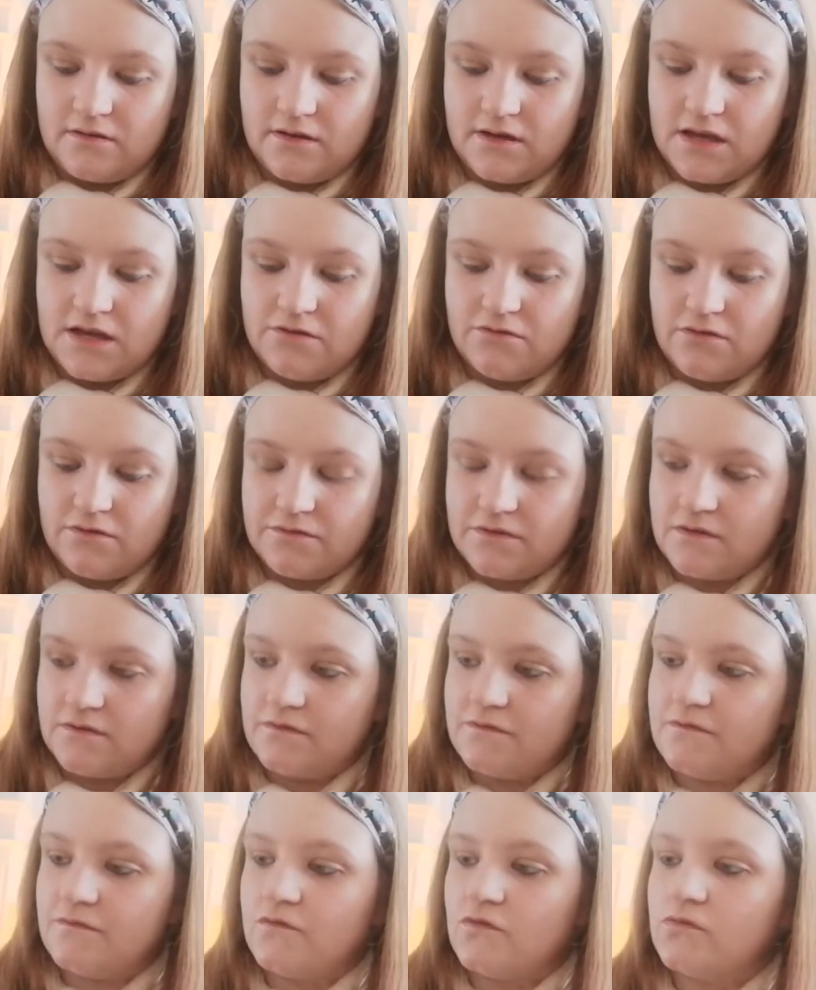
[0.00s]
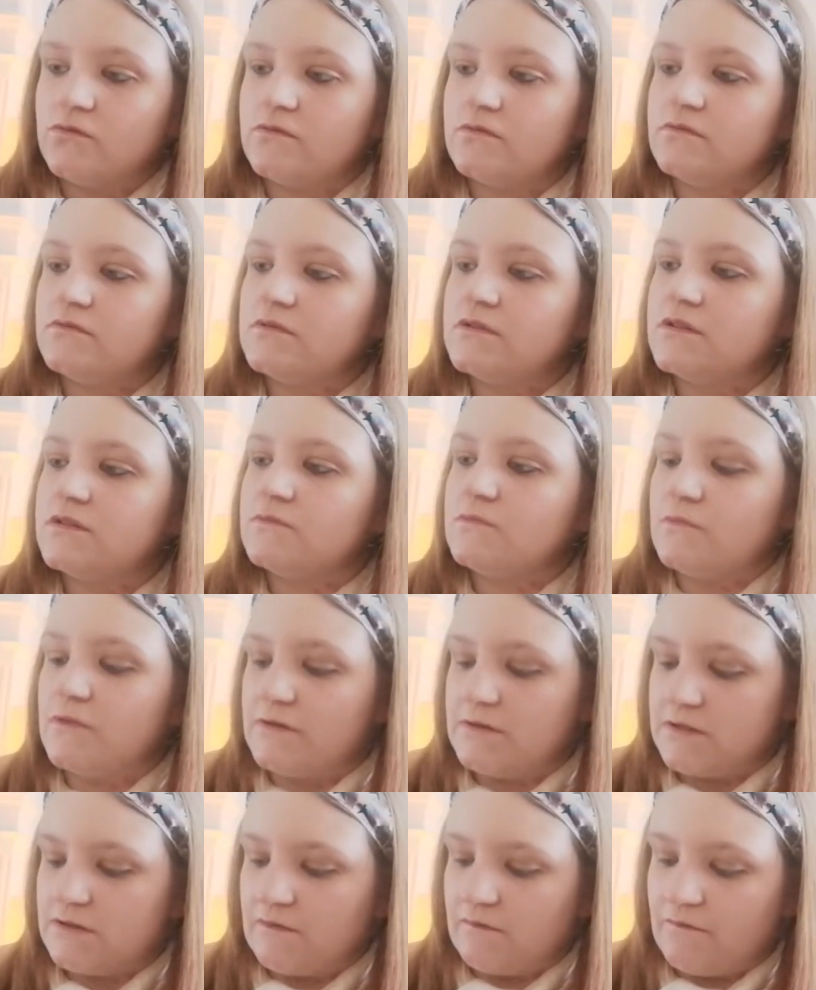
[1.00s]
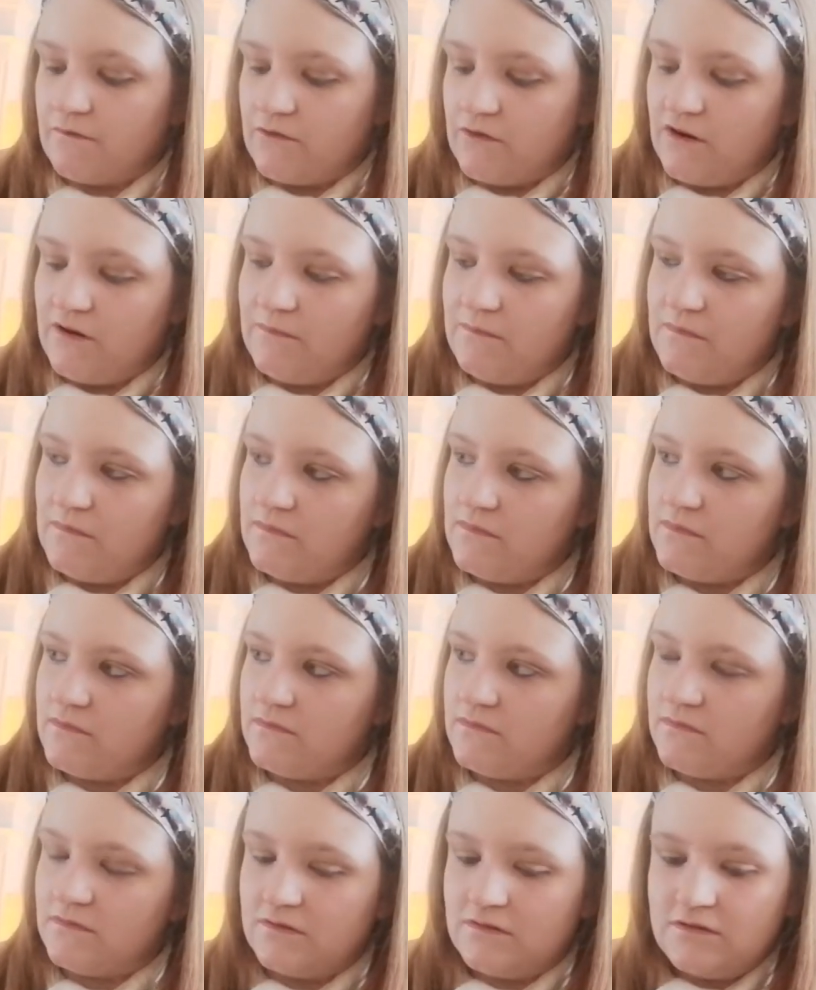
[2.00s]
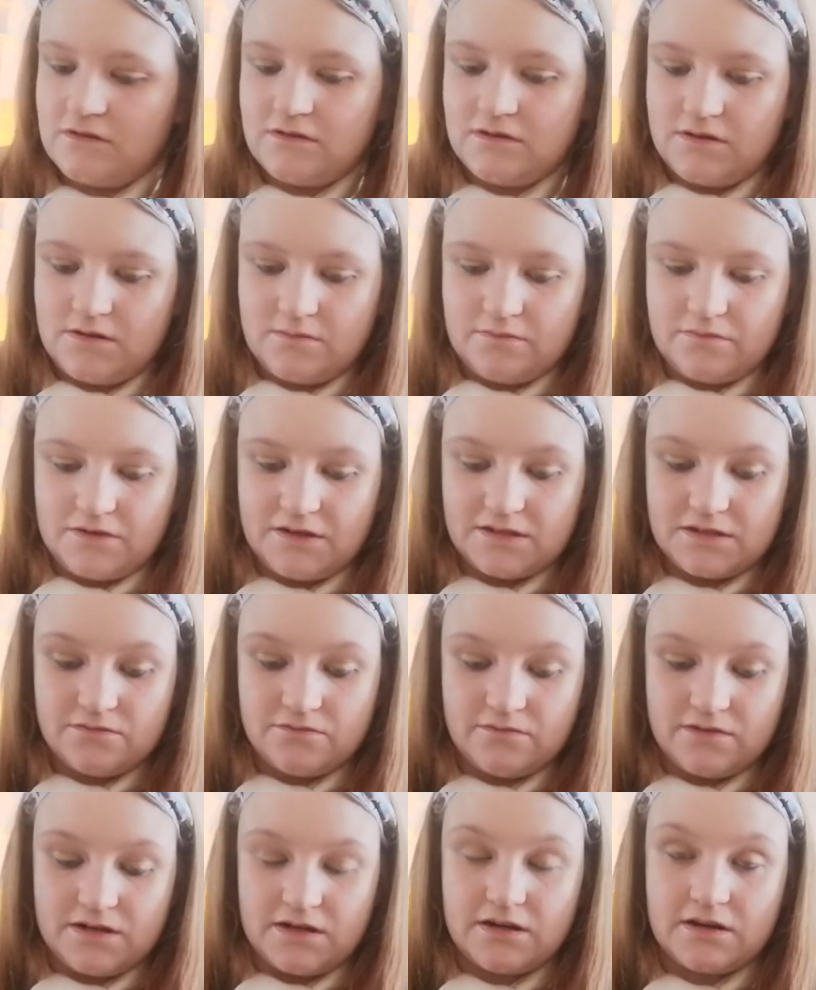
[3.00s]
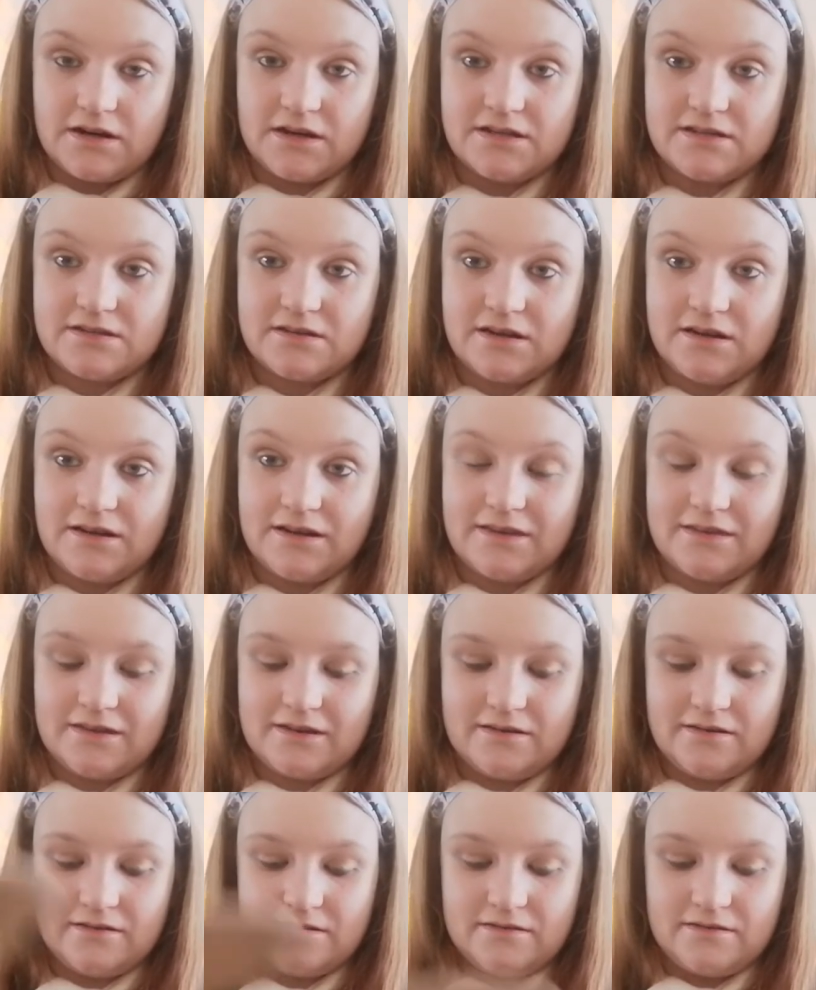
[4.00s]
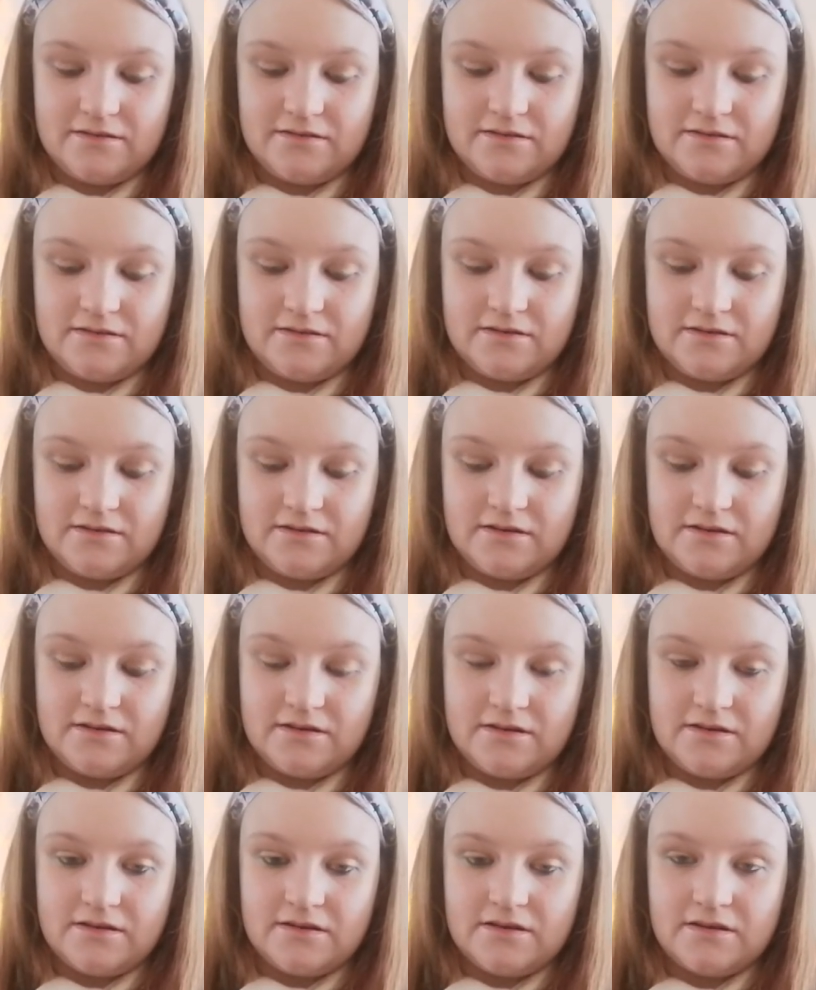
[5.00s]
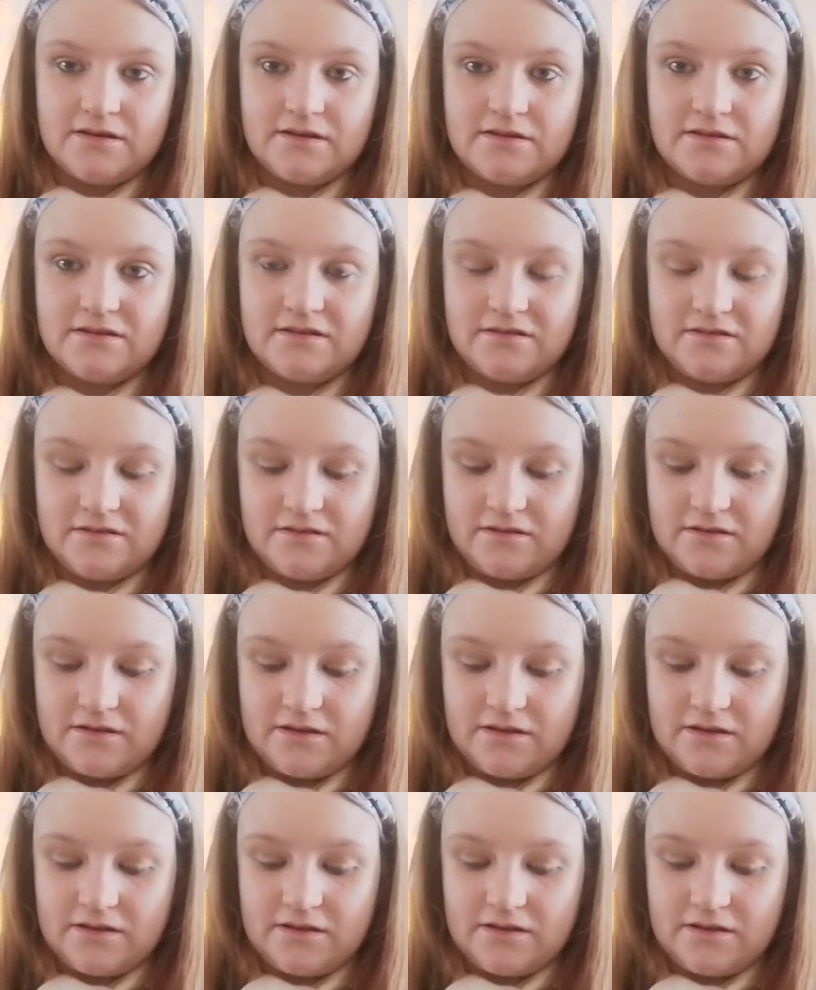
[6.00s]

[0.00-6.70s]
Hero of the Fall is where it's from, but it's really nice, I like that.